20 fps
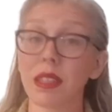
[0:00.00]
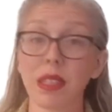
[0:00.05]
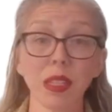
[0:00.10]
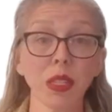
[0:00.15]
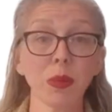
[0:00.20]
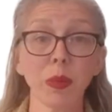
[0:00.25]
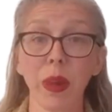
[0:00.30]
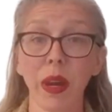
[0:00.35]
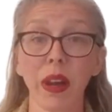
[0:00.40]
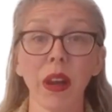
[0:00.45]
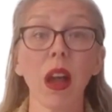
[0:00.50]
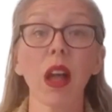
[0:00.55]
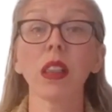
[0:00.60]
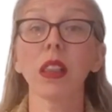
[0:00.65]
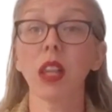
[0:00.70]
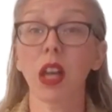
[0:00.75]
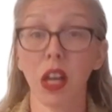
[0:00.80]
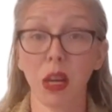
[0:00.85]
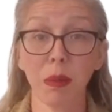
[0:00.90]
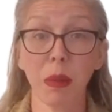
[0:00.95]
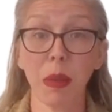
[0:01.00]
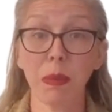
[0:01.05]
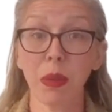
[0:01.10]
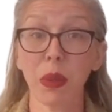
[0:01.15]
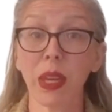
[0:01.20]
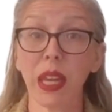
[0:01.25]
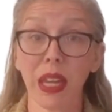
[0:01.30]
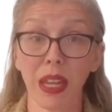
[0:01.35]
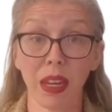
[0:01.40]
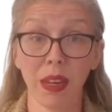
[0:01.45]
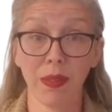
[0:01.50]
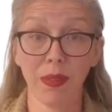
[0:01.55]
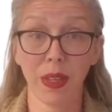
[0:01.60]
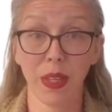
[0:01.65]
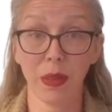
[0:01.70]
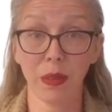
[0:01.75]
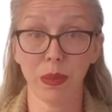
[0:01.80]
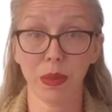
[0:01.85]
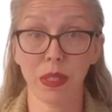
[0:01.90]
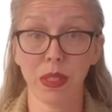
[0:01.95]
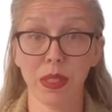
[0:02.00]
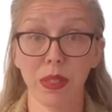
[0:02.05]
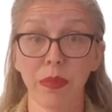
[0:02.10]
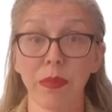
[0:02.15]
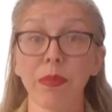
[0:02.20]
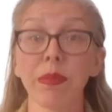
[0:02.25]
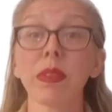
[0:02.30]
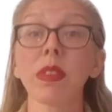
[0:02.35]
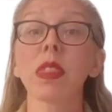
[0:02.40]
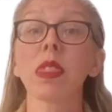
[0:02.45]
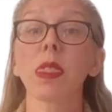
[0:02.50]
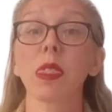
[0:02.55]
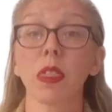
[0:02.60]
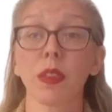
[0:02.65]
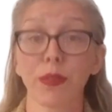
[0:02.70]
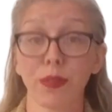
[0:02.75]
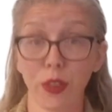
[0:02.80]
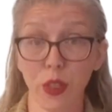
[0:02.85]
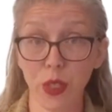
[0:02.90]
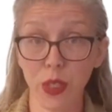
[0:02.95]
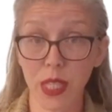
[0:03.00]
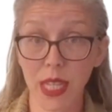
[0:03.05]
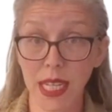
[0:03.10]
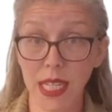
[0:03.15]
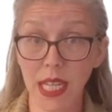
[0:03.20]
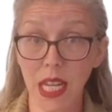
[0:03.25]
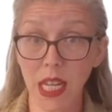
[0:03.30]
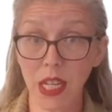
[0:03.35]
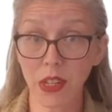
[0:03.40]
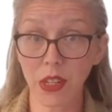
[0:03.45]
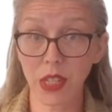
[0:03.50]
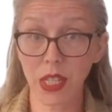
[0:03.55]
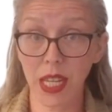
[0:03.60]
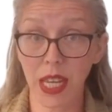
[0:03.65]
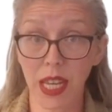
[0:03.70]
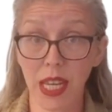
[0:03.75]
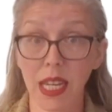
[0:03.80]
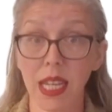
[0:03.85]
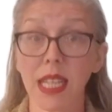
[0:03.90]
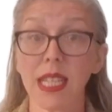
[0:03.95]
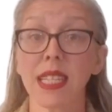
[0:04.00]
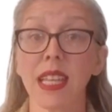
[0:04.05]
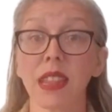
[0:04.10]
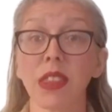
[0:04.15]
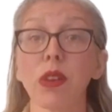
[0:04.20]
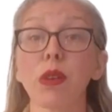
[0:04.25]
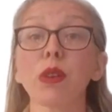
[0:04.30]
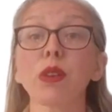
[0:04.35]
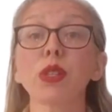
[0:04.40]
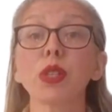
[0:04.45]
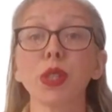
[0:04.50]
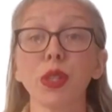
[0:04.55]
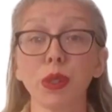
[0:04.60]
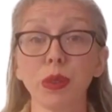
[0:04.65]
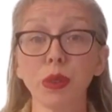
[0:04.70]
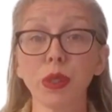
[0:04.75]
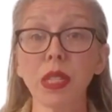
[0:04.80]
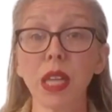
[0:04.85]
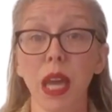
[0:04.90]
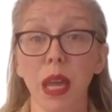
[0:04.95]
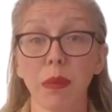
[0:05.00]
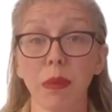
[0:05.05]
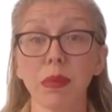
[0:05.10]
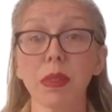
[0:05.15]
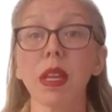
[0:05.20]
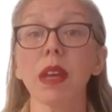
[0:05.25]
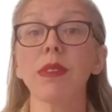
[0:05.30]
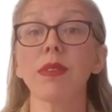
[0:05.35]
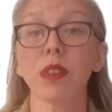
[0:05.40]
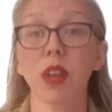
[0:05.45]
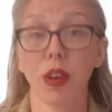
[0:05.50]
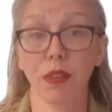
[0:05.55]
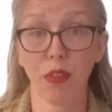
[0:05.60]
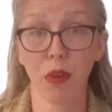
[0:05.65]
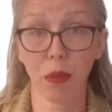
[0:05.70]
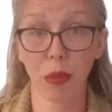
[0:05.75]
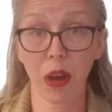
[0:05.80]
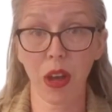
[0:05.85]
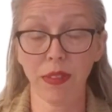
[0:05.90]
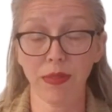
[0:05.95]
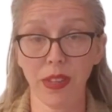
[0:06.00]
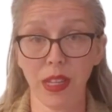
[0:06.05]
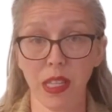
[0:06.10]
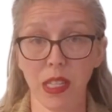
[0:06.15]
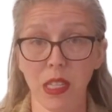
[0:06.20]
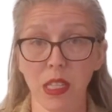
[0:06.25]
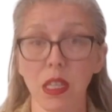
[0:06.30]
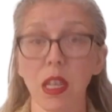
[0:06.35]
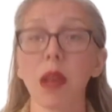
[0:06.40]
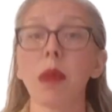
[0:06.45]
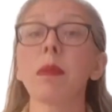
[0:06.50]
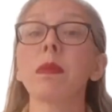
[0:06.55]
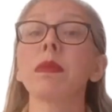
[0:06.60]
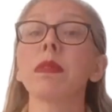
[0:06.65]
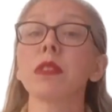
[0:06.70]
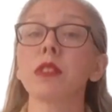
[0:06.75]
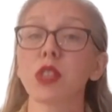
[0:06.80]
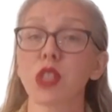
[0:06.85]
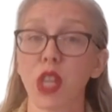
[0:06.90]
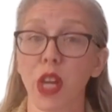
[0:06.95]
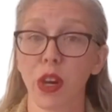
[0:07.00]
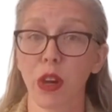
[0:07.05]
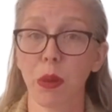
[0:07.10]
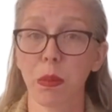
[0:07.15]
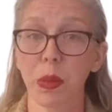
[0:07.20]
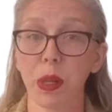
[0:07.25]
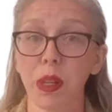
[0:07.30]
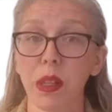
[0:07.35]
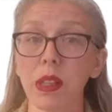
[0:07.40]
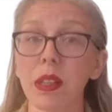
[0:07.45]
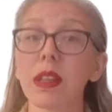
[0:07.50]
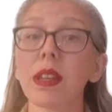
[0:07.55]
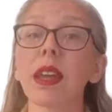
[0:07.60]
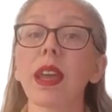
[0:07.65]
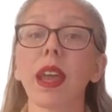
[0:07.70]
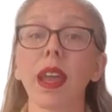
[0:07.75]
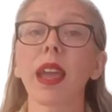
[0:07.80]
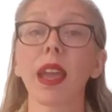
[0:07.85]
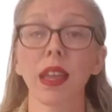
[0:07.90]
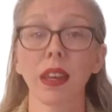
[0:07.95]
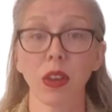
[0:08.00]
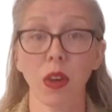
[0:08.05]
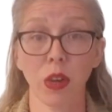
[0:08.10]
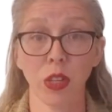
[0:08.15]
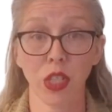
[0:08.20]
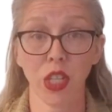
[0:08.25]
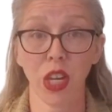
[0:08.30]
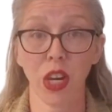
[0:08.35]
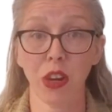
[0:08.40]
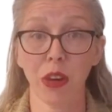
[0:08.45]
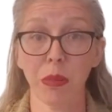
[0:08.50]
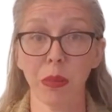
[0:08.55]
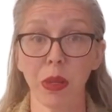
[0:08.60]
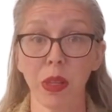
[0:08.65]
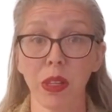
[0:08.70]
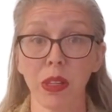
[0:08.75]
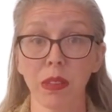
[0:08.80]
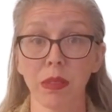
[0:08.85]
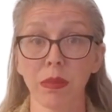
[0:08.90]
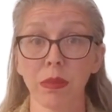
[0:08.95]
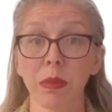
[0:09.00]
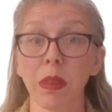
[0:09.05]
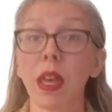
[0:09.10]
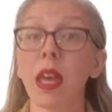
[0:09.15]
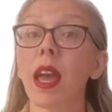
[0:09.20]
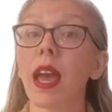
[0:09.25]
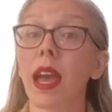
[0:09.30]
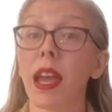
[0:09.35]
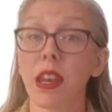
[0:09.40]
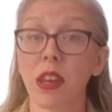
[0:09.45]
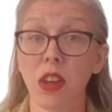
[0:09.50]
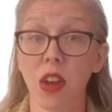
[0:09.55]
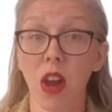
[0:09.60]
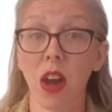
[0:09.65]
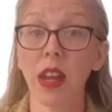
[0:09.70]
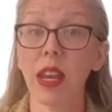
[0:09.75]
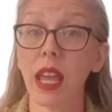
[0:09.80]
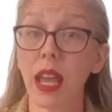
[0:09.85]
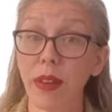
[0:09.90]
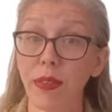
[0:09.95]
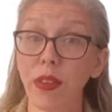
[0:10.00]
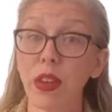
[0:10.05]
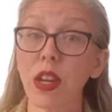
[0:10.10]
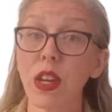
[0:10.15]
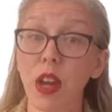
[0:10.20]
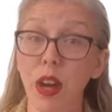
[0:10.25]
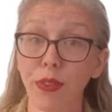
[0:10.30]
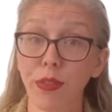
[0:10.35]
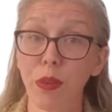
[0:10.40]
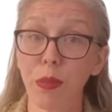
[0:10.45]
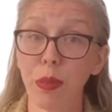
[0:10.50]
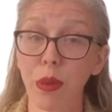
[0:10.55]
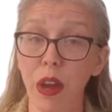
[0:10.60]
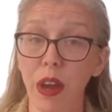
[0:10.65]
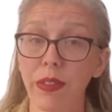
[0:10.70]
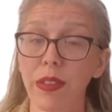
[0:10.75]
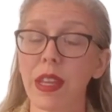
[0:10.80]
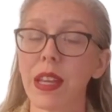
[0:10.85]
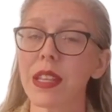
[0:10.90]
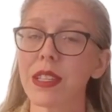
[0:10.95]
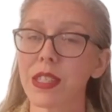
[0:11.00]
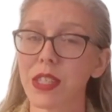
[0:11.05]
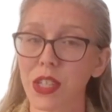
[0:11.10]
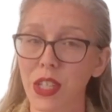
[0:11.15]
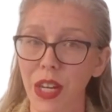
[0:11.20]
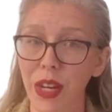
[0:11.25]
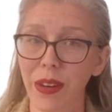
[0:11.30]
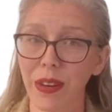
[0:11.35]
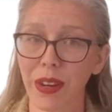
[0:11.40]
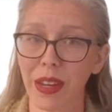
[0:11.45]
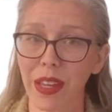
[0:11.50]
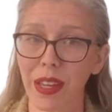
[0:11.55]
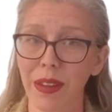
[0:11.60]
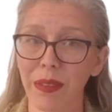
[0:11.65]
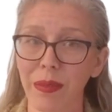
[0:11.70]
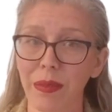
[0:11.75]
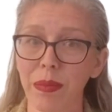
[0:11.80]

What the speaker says: This is where a lot of people get confused. The first thing to understand is that there are two types of not-for-profits, charitable and non-charitable, and not every not-for-profit is a charity.